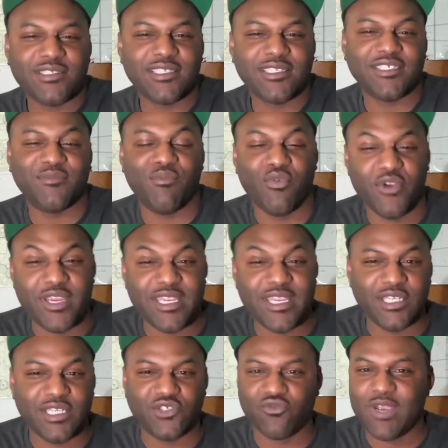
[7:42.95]
this
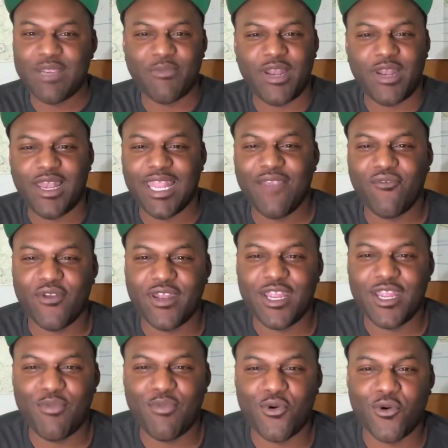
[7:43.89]
bridge right by Lakefront
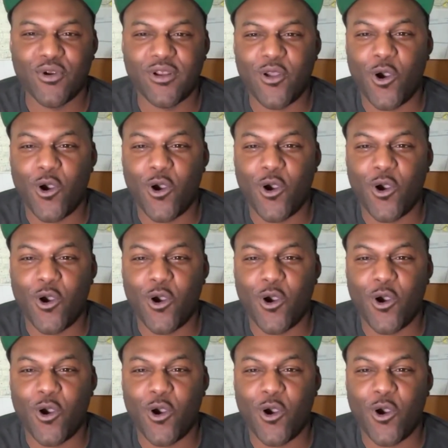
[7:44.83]
Airport